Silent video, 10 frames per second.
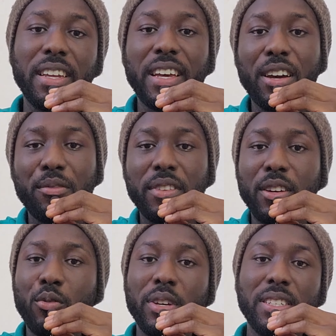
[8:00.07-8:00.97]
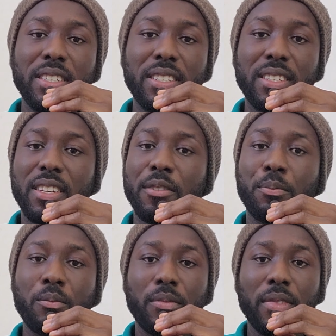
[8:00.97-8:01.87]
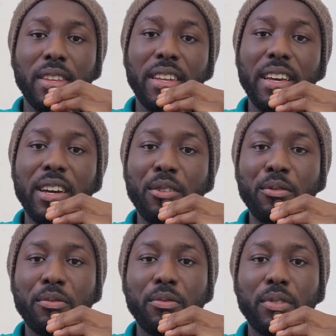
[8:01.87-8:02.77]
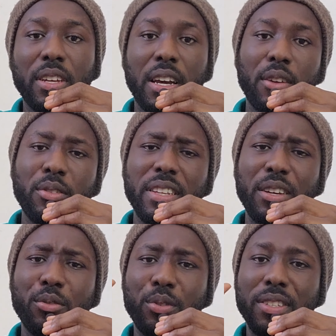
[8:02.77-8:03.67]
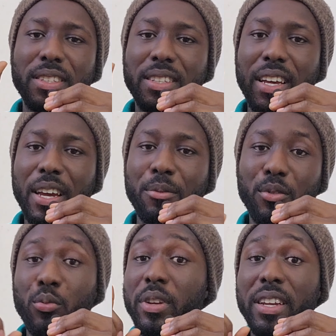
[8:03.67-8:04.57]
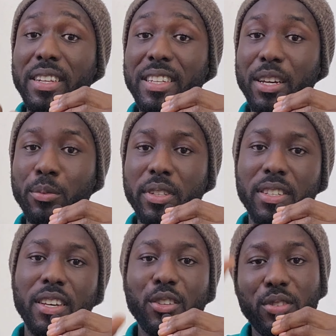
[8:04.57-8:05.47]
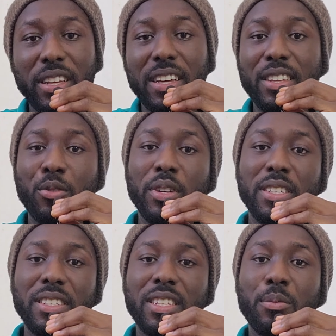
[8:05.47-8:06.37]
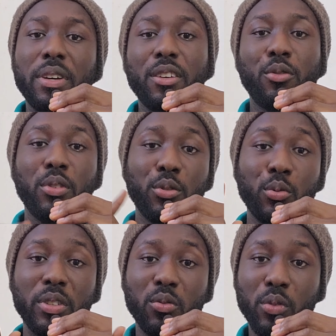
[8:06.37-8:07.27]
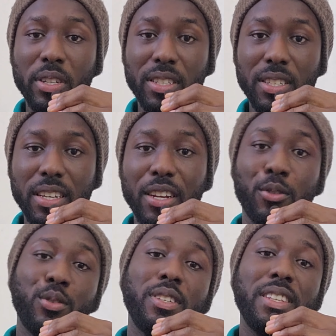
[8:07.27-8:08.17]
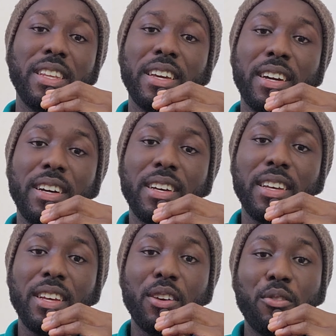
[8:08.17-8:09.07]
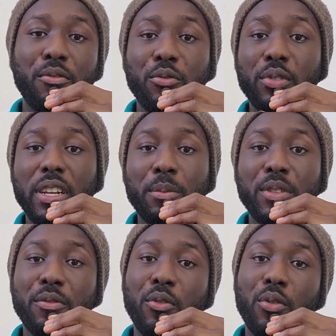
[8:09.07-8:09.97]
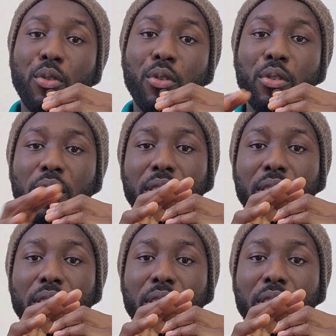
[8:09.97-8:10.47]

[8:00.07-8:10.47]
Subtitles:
and they have their questions there, and they have, I don't think it was timed. No, we didn't time it. So they had the questions there, but they could only do it once, and I was using their full names for